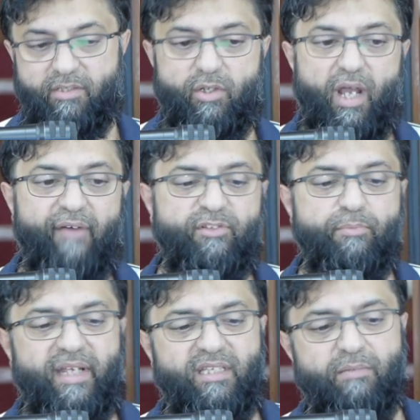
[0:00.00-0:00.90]
So you have
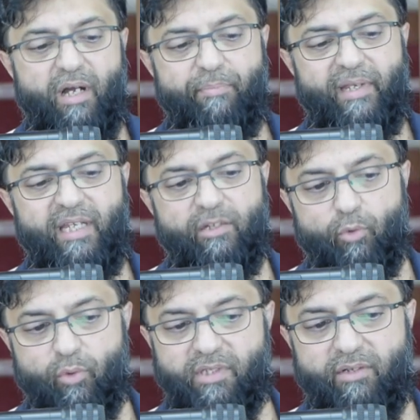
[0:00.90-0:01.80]
to make them up in
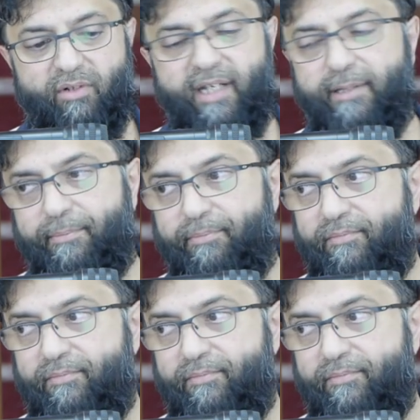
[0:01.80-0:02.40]
order, right?